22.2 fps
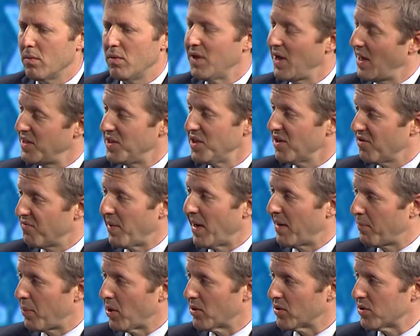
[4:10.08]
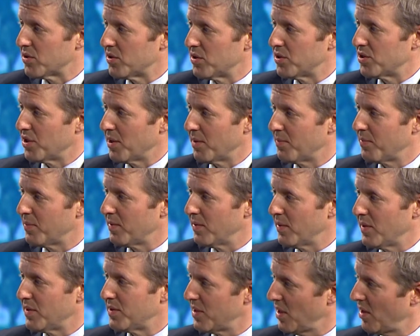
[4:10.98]
idea of bipartisanship
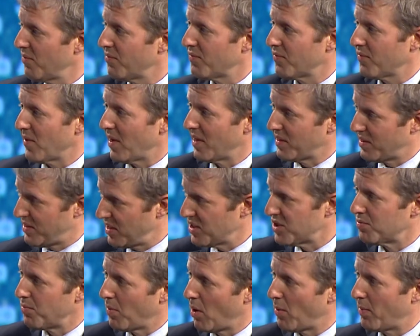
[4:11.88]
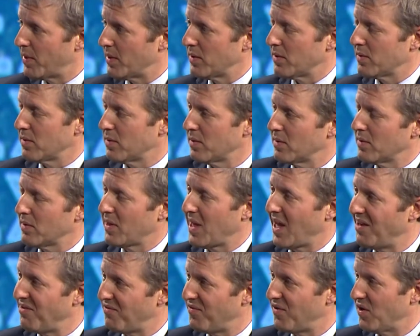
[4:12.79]
itself at this moment
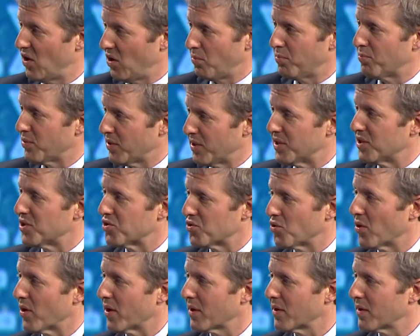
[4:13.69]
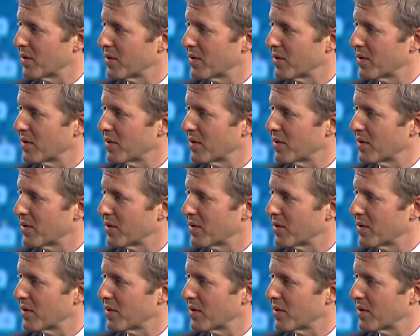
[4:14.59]
can feel prehistoric.